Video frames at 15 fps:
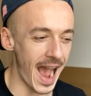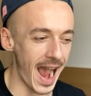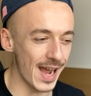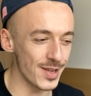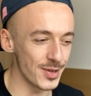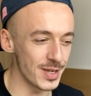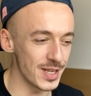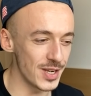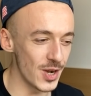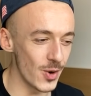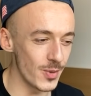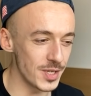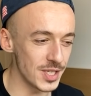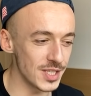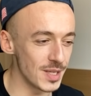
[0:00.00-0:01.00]
I don't really
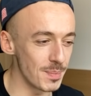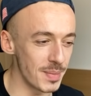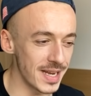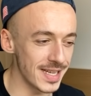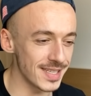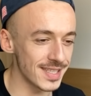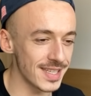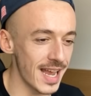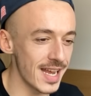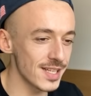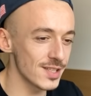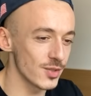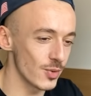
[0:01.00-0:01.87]
know which is the biggest state.